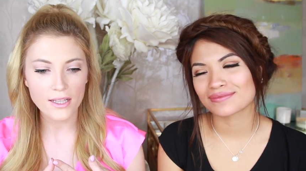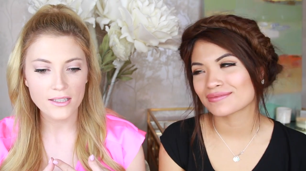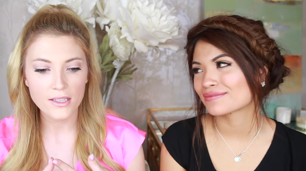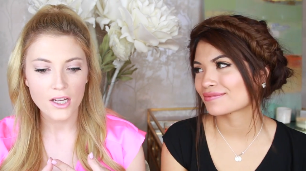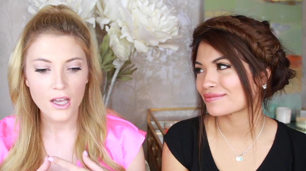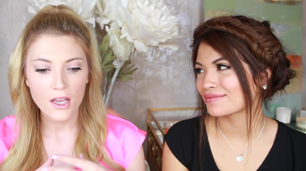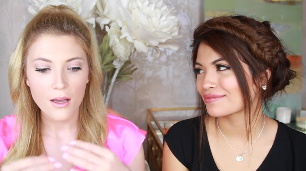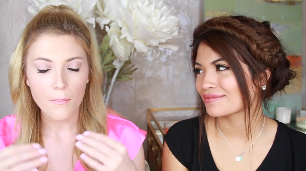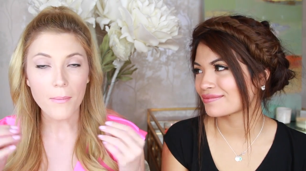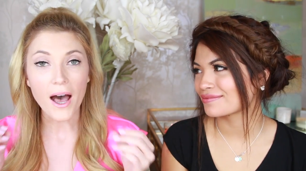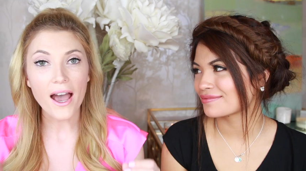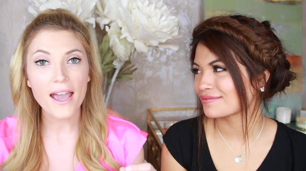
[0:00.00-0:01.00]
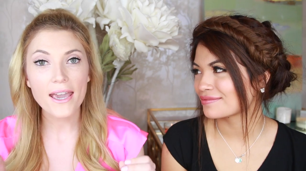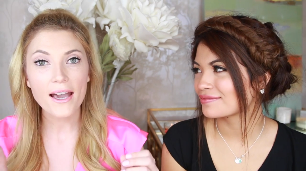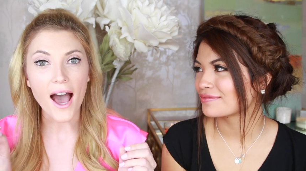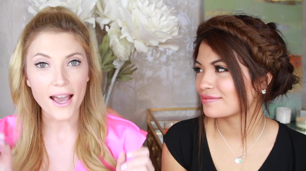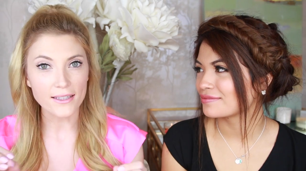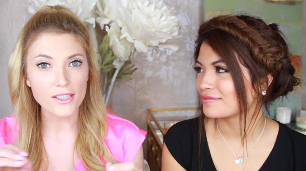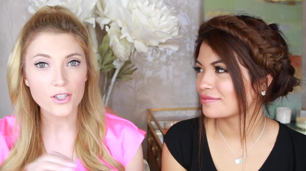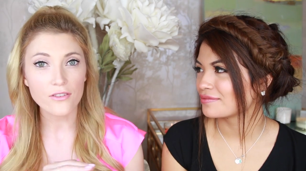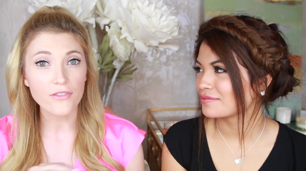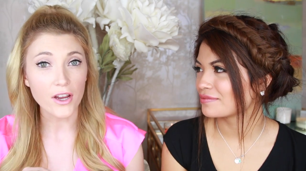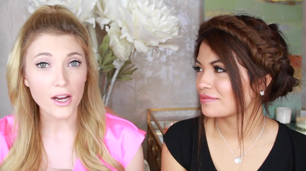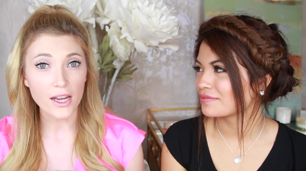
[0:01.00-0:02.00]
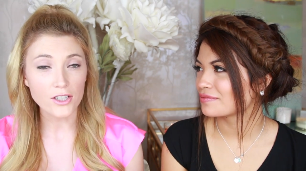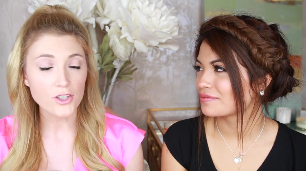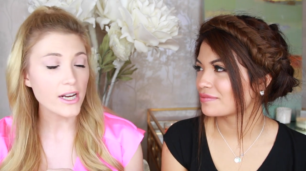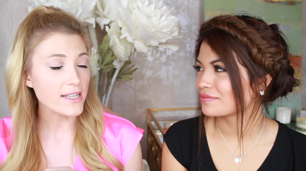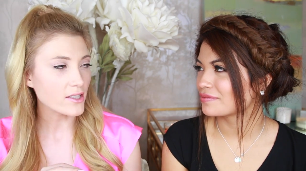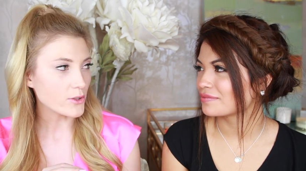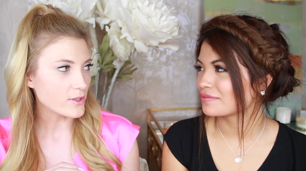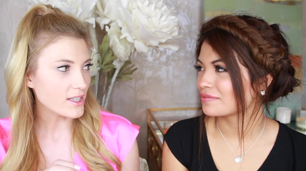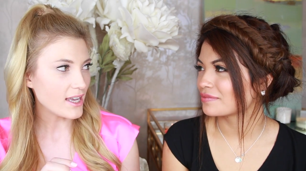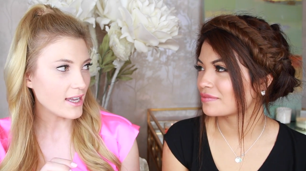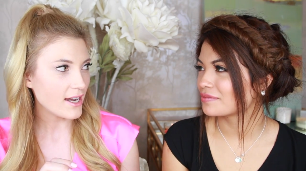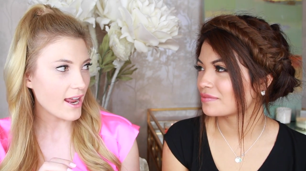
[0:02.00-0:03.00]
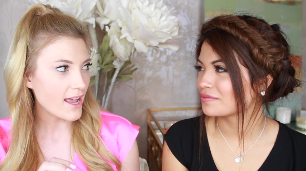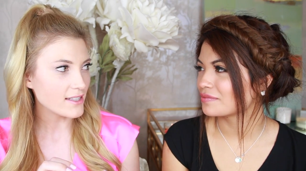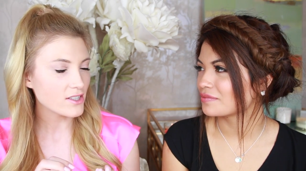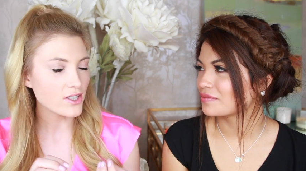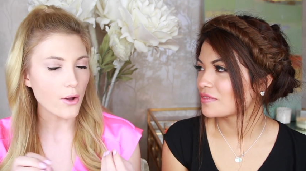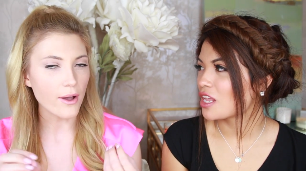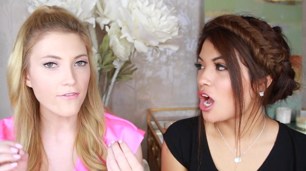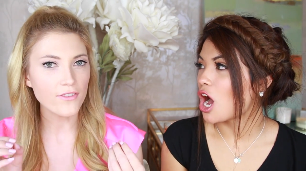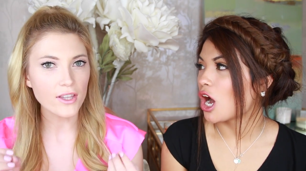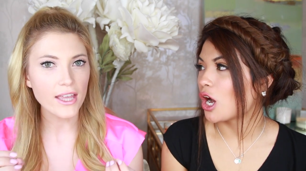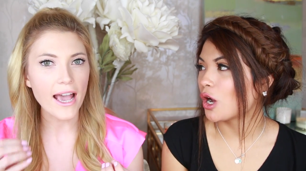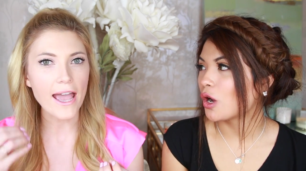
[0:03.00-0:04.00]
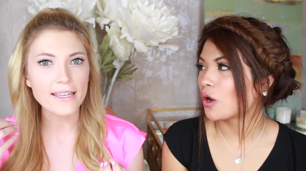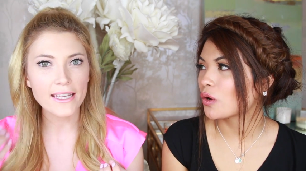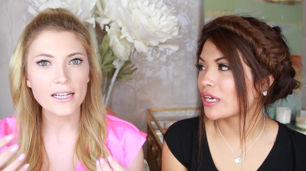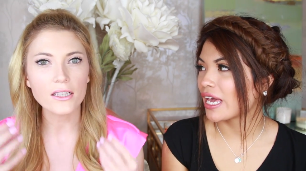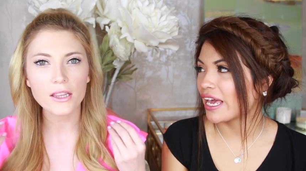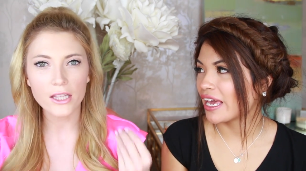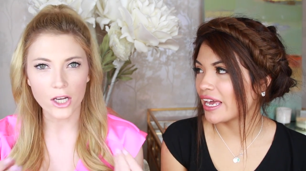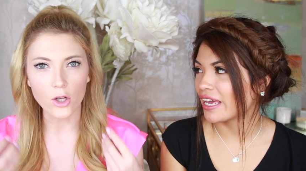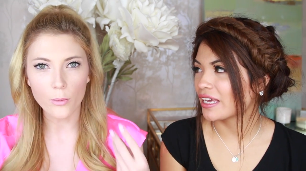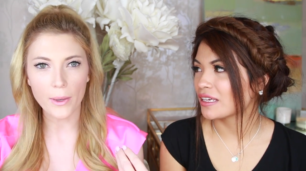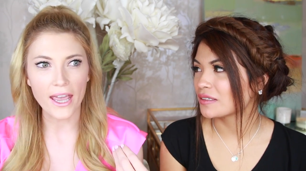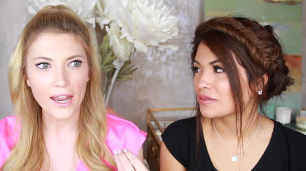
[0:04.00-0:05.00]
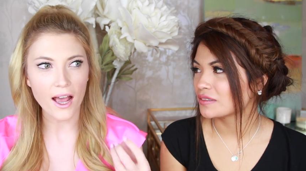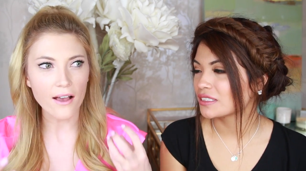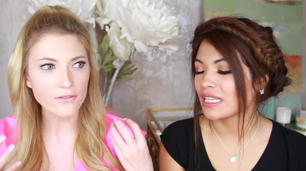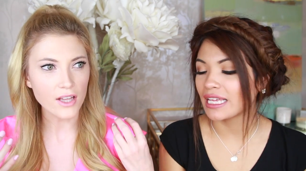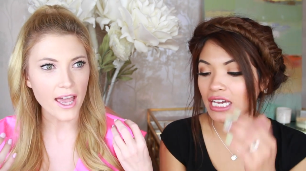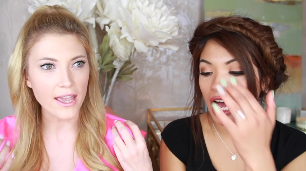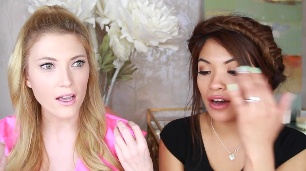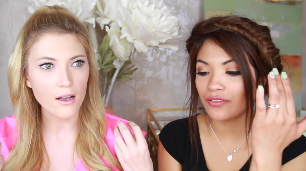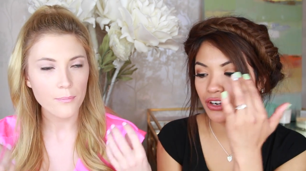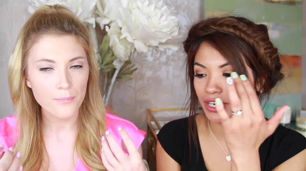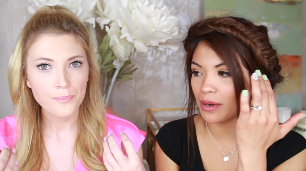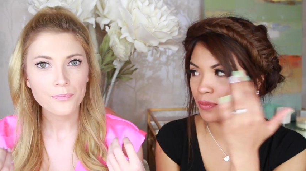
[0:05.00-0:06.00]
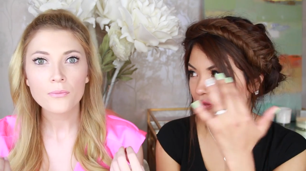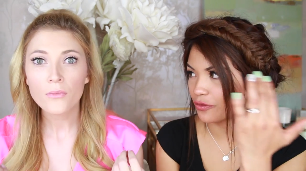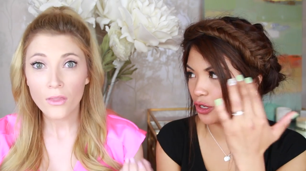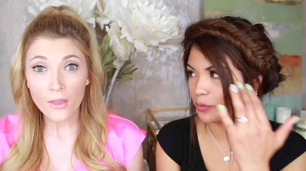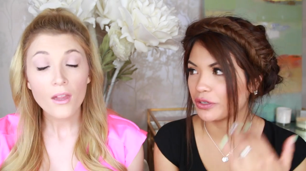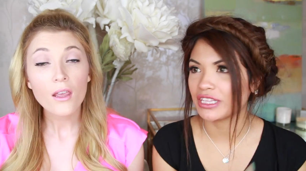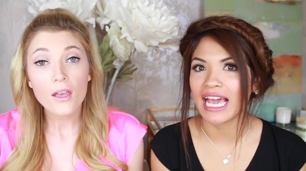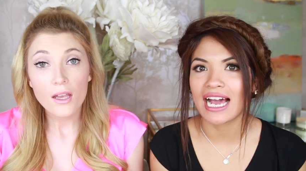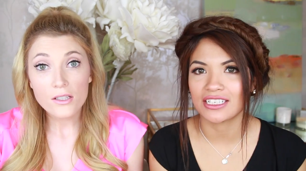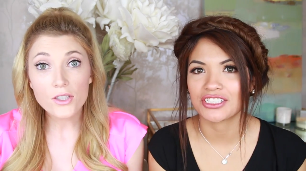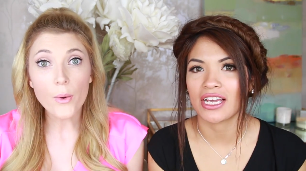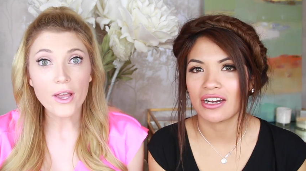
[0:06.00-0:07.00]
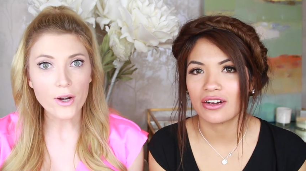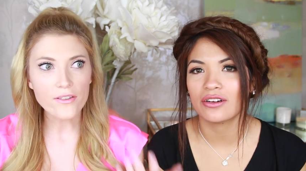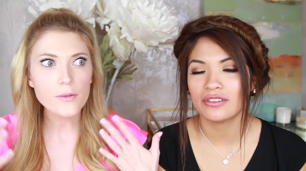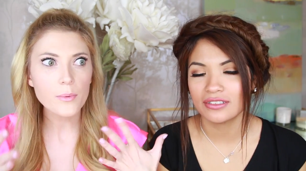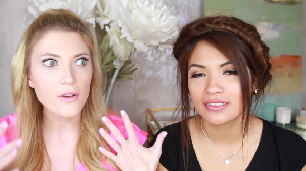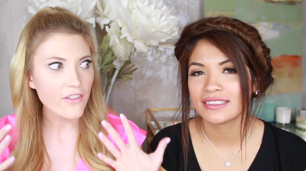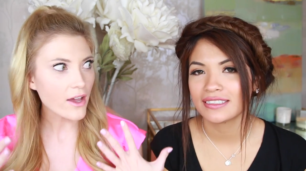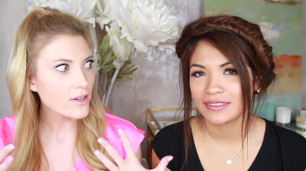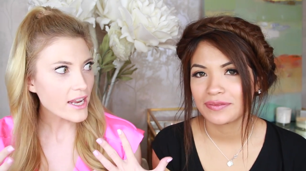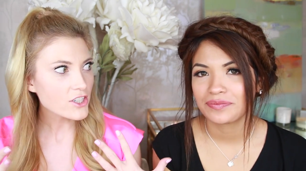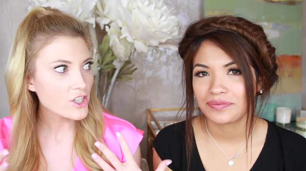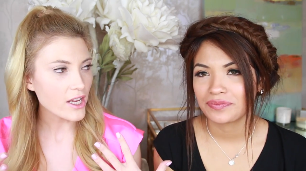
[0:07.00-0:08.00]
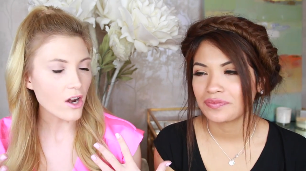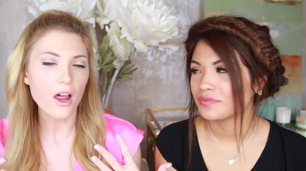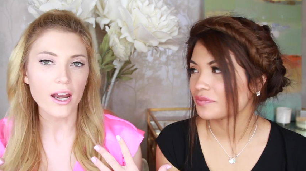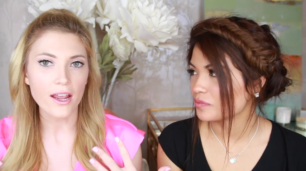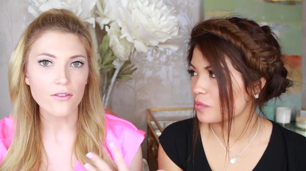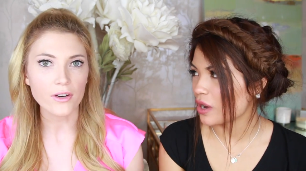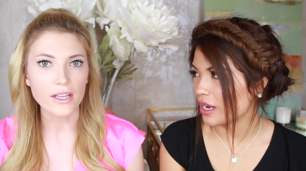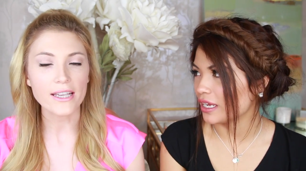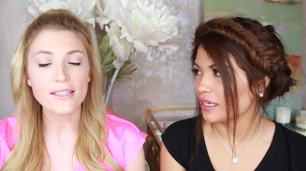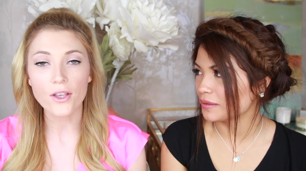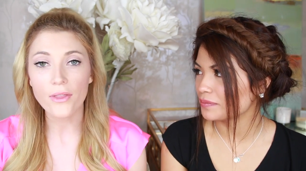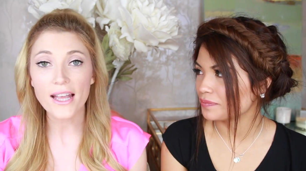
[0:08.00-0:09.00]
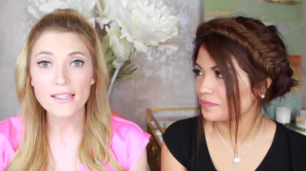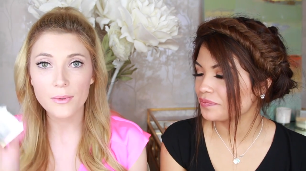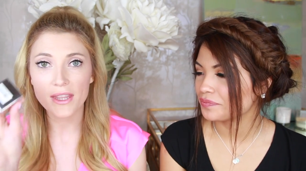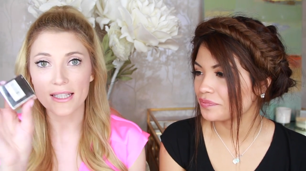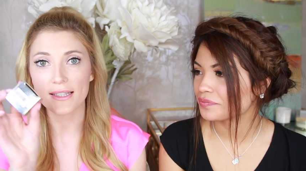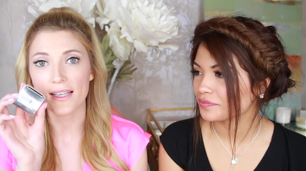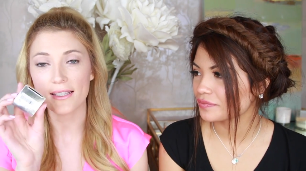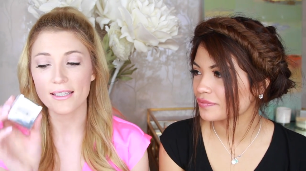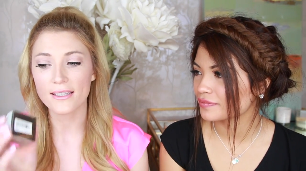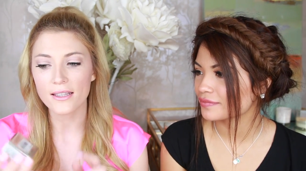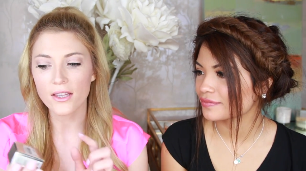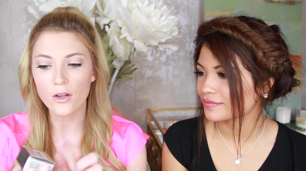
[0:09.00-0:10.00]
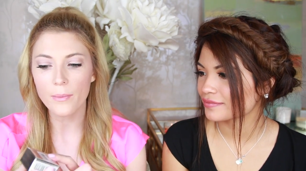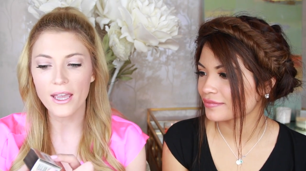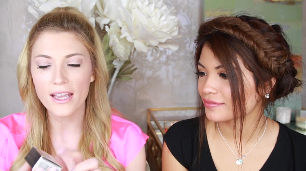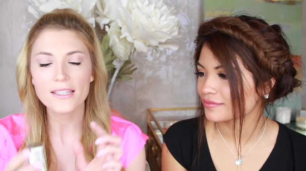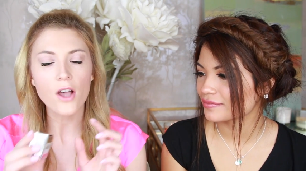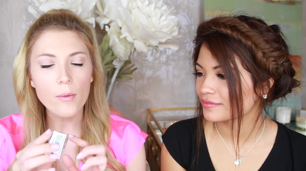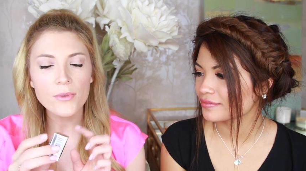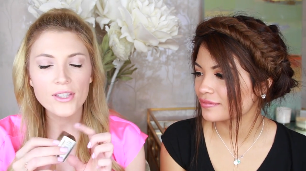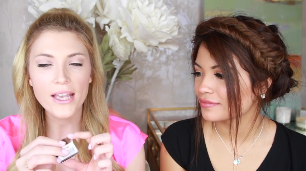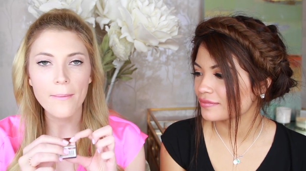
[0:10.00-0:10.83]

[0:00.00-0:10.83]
Speaker 1: want my eyelids are very translucent and so I feel like okay. I need a little bit of like, like cover
Speaker 2: it up before you put the eyeshadow.
Speaker 1: So I don't have to put foundation on it really. Right. So that's what this is. It's a little bit, it's almost